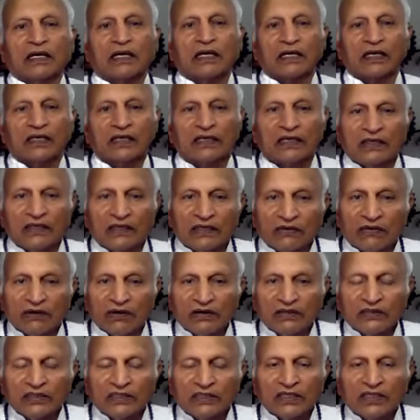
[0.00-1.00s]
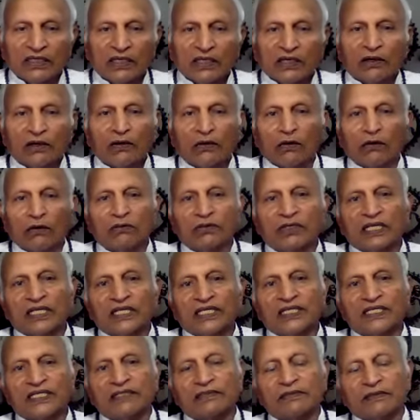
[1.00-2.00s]
Not
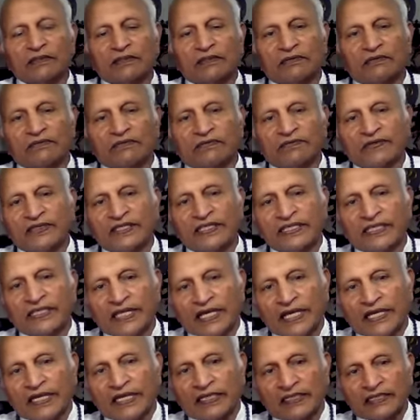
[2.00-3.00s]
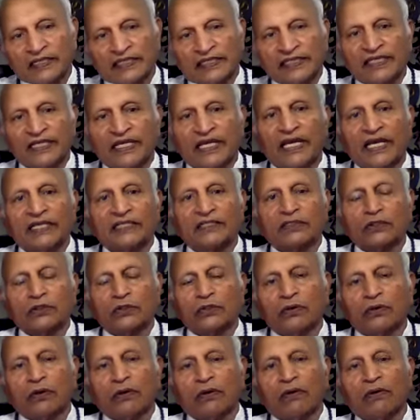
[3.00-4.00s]
only we react to
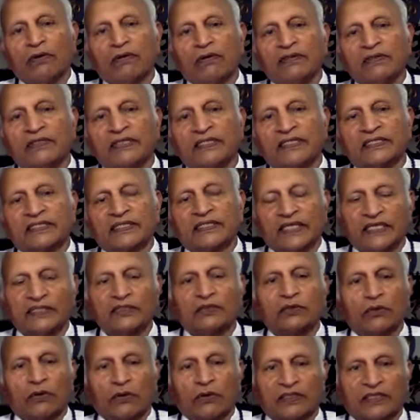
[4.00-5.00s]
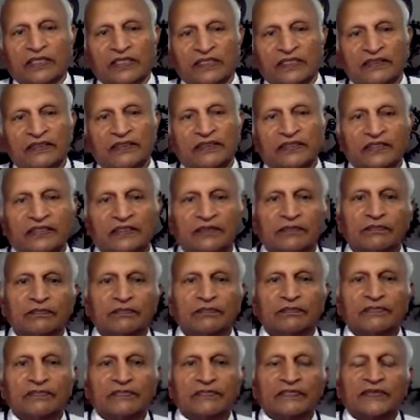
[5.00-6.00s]
all the sense organs,
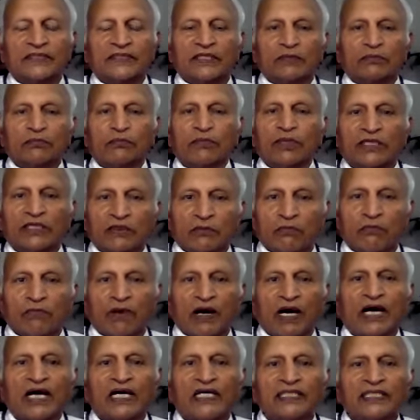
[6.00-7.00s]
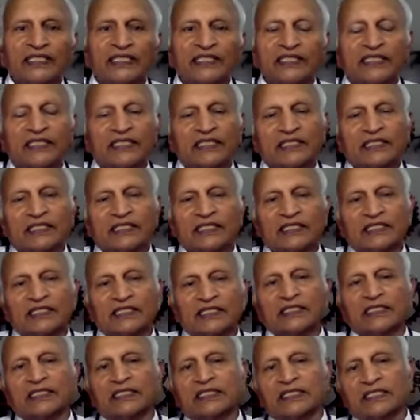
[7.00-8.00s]
but mind
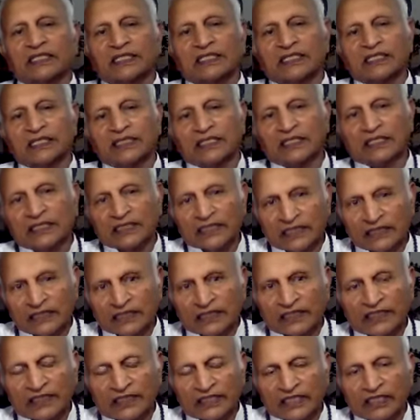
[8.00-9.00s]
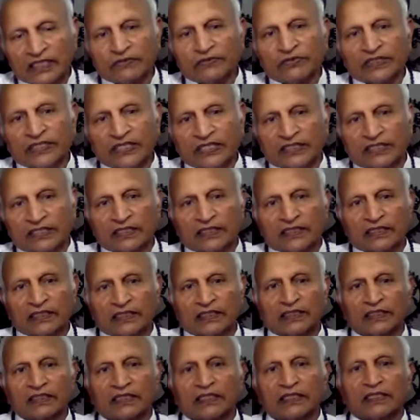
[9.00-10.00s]
receives it,
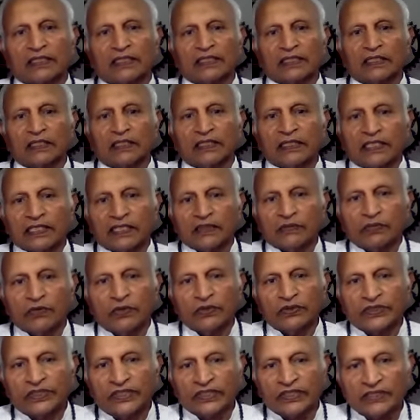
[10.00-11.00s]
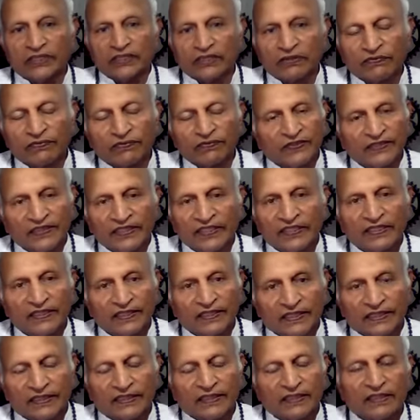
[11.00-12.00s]
emotions feel
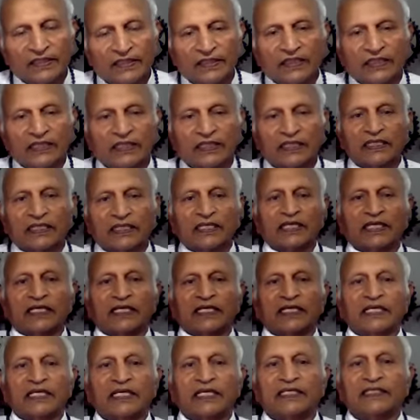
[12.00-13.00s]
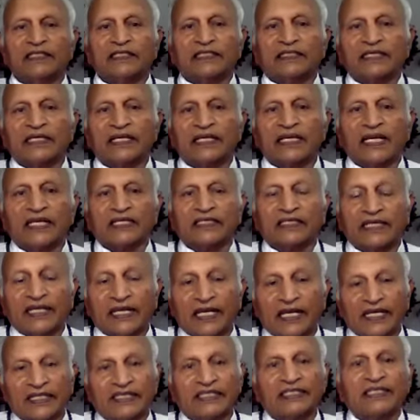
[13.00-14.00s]
it, intellect
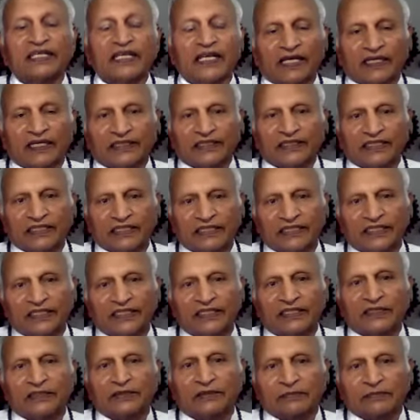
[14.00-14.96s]
analyzes it,